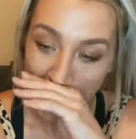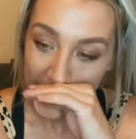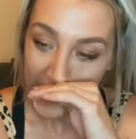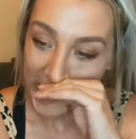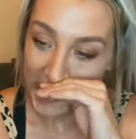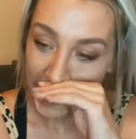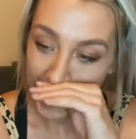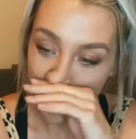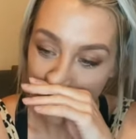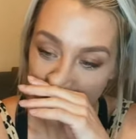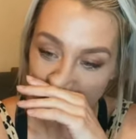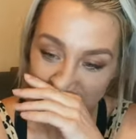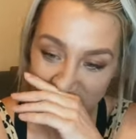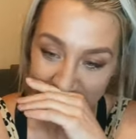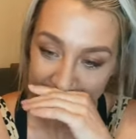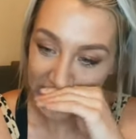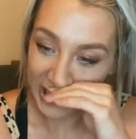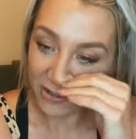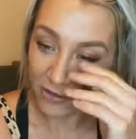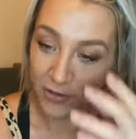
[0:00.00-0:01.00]

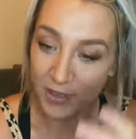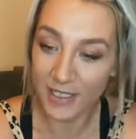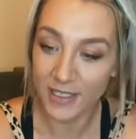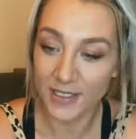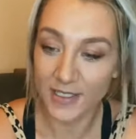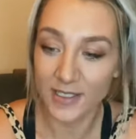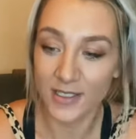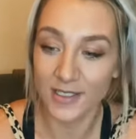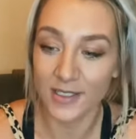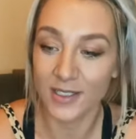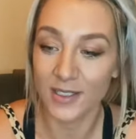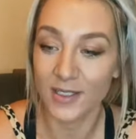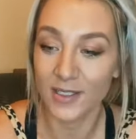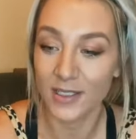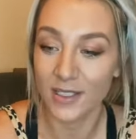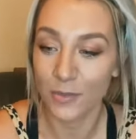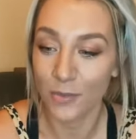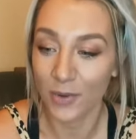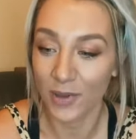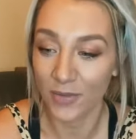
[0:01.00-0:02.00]
Obviously it
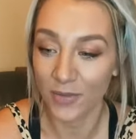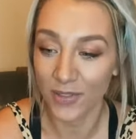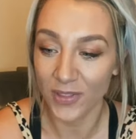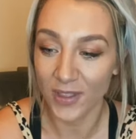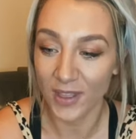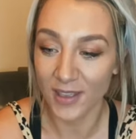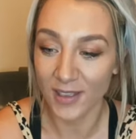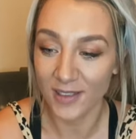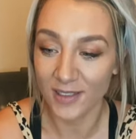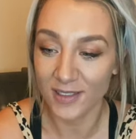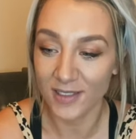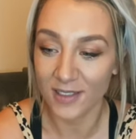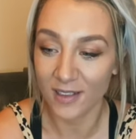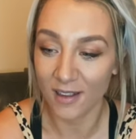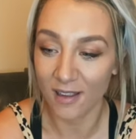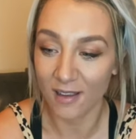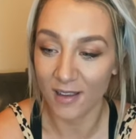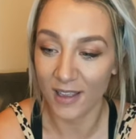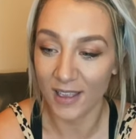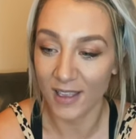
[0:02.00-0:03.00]
increases with things
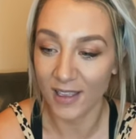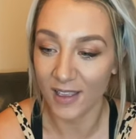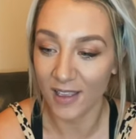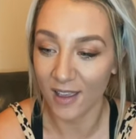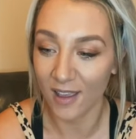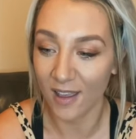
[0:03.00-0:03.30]
like